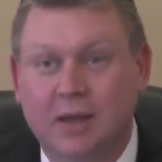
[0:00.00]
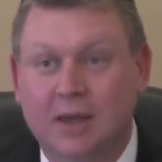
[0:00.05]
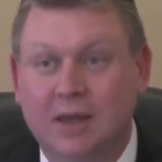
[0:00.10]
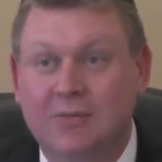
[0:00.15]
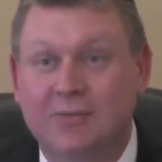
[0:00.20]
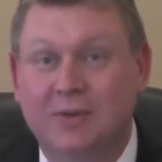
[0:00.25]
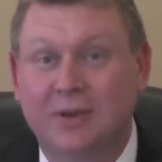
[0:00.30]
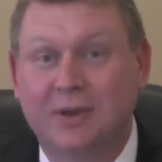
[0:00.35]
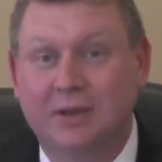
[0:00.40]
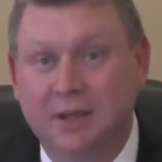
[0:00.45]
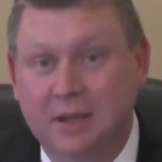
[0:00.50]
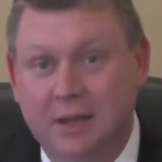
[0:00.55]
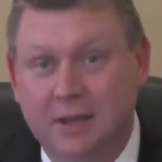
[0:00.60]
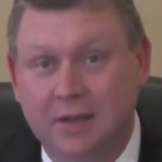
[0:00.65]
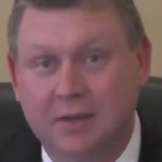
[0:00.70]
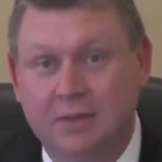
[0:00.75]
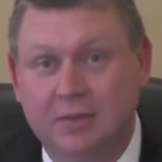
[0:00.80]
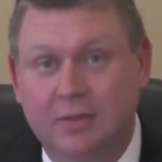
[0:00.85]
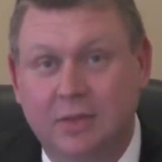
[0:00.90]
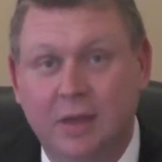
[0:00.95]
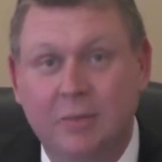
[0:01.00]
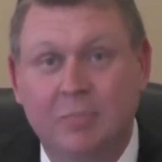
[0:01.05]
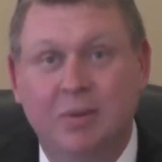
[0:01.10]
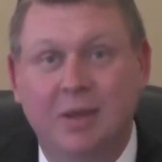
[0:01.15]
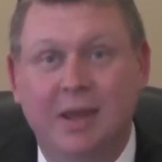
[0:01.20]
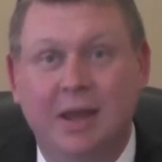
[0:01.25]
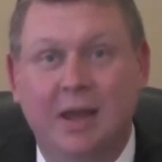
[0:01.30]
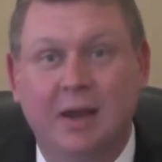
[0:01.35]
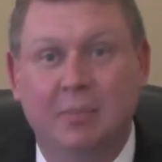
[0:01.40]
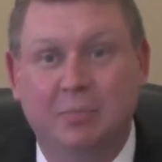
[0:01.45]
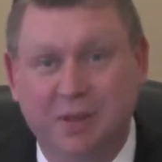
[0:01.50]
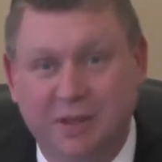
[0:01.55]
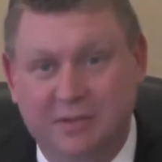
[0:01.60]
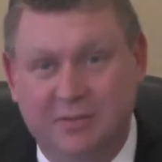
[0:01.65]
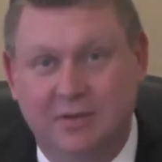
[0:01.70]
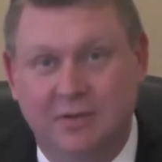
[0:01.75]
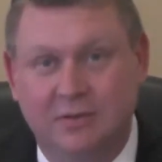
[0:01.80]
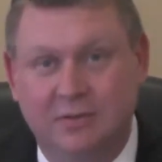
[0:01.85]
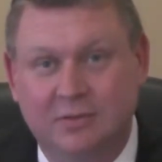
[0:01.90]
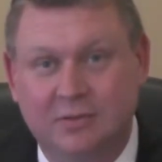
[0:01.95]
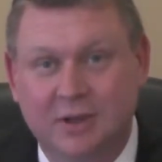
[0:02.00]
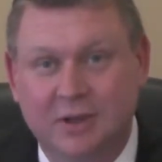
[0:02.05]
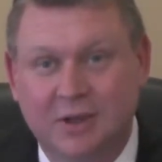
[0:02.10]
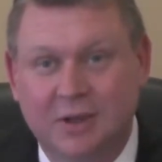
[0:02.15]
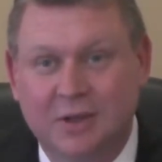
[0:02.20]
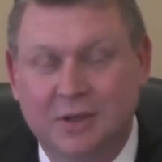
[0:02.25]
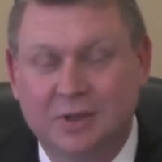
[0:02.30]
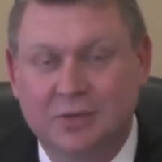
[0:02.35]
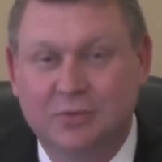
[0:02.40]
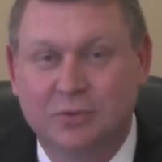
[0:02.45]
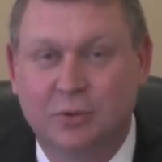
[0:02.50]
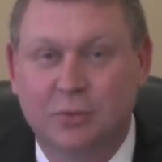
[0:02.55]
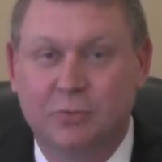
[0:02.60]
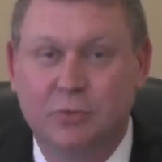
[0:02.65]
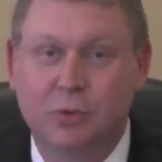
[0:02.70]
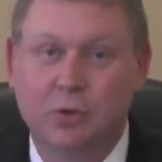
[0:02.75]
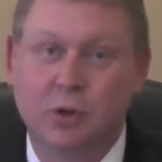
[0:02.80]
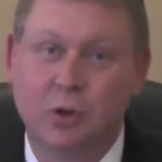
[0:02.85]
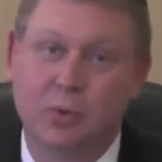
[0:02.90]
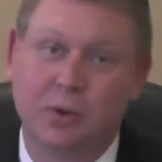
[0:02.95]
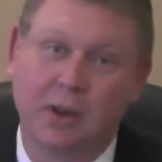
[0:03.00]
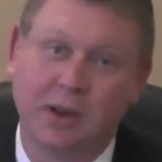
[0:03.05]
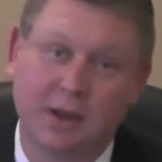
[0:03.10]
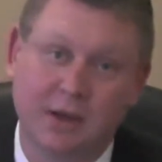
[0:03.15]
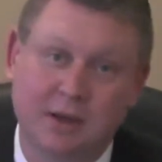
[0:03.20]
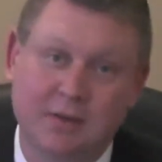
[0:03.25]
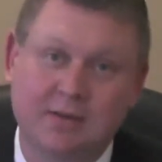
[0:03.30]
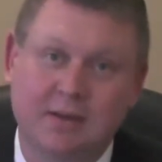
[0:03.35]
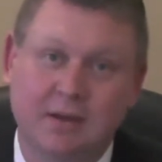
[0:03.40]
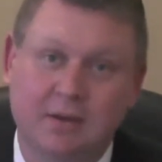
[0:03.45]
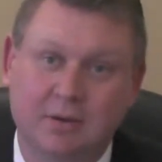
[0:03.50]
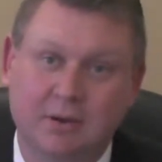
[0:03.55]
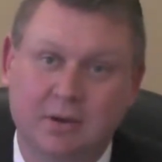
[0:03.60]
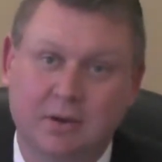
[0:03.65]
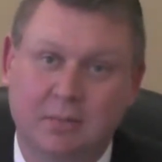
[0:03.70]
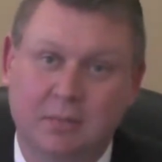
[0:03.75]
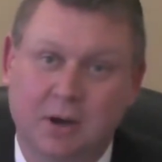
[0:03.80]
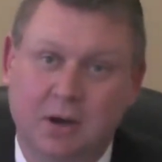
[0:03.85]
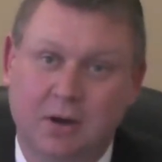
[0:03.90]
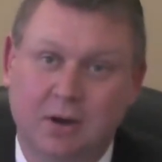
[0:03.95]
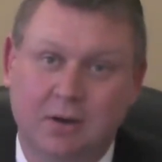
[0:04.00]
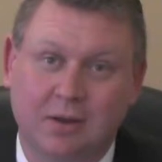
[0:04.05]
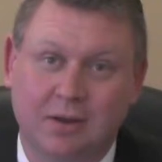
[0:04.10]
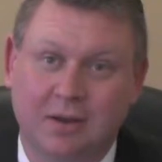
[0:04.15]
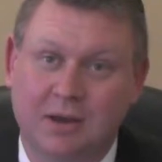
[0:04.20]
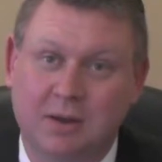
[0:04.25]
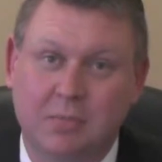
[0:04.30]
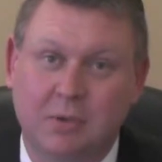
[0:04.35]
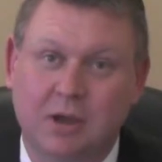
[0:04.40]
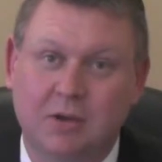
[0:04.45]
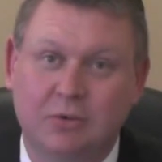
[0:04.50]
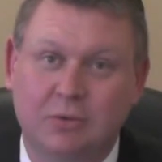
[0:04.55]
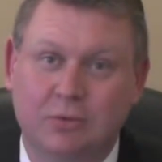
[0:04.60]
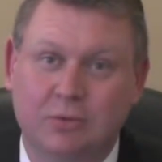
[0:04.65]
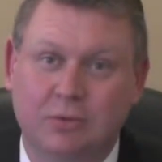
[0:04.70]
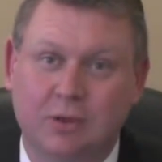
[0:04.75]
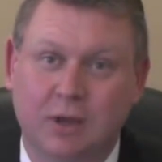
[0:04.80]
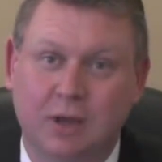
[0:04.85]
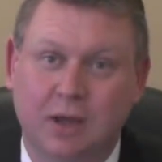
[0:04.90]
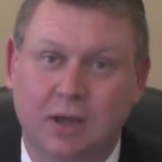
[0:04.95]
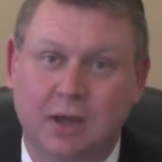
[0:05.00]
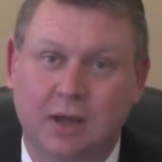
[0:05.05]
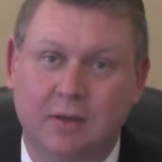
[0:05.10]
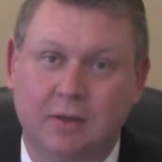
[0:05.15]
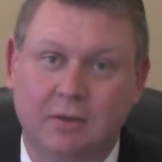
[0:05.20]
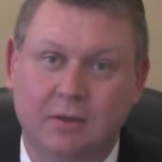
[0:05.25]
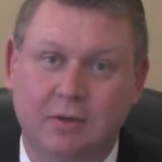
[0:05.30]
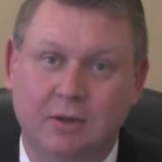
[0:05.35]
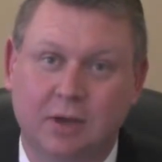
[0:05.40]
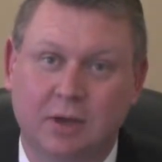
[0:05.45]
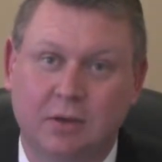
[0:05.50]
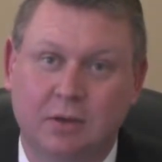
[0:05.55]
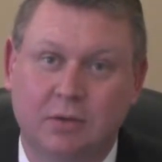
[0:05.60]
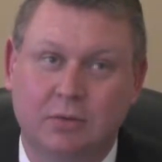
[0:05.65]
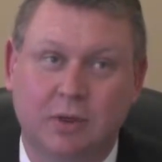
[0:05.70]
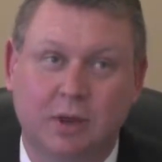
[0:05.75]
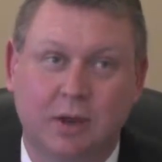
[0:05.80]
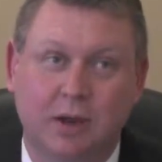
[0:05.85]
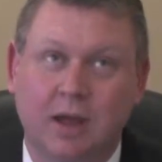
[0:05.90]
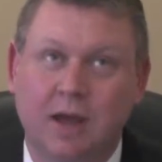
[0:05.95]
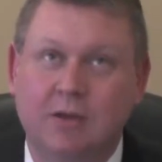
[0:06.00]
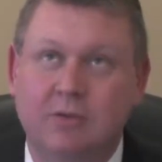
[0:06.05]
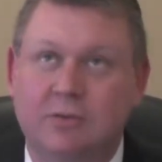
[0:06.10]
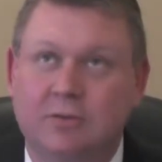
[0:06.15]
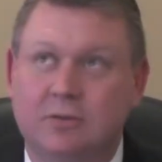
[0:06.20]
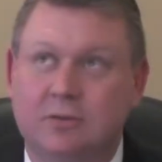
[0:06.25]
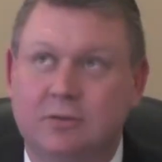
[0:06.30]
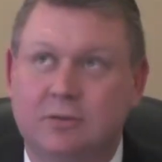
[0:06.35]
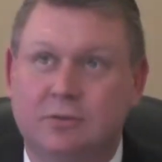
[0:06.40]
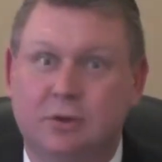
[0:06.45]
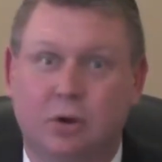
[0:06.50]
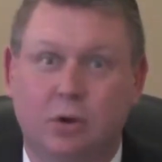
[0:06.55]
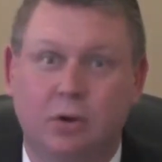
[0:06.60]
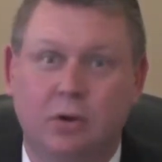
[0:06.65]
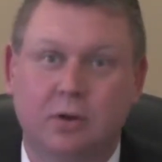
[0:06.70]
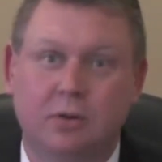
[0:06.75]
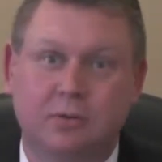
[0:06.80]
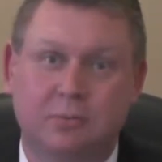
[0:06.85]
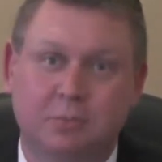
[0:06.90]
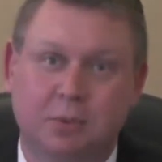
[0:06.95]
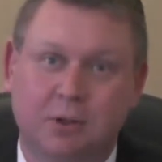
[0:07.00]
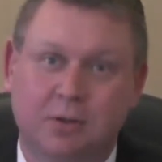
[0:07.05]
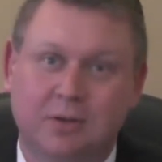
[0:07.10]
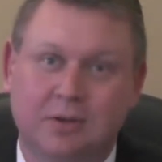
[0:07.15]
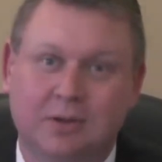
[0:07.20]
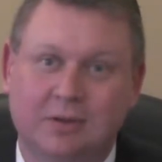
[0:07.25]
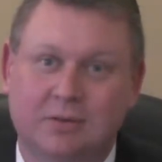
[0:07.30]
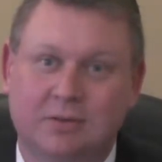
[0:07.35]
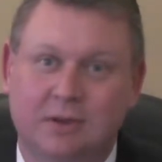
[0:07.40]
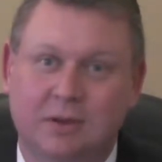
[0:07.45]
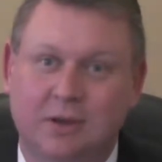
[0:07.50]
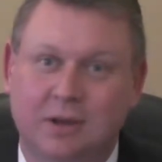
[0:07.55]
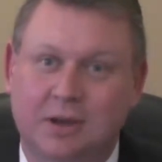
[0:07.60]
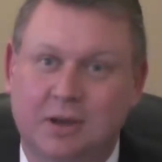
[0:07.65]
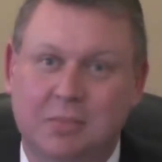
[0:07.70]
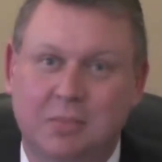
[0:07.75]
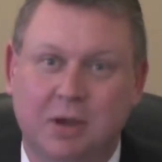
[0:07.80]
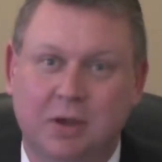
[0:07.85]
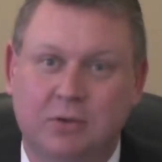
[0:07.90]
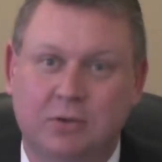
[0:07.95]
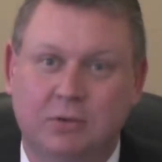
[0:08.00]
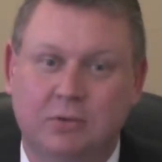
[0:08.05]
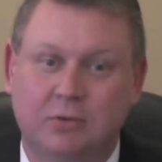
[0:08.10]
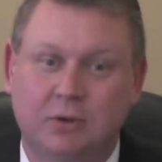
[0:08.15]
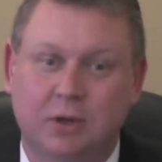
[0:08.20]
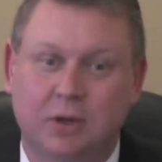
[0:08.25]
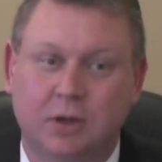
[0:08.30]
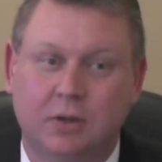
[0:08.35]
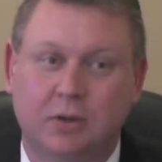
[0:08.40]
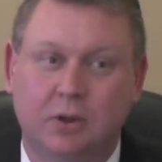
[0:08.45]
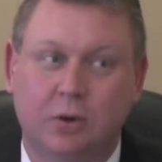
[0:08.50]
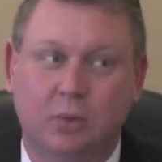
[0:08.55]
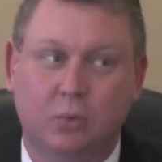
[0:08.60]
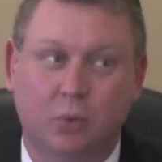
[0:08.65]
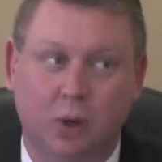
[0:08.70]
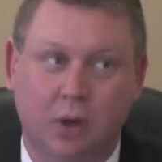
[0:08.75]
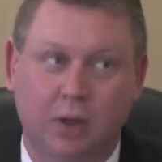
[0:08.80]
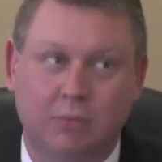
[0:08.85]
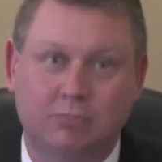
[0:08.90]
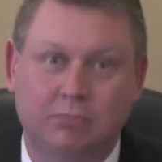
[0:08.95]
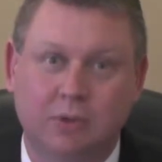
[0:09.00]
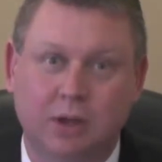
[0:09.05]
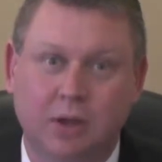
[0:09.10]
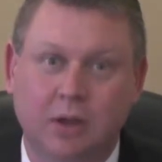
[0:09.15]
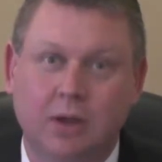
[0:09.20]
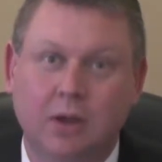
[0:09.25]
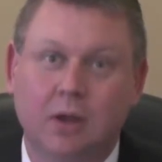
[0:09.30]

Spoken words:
If it did, they'd be out of business. So if you go to any town in America, any major city, and look at the nicest, tallest buildings in any major city, they're what?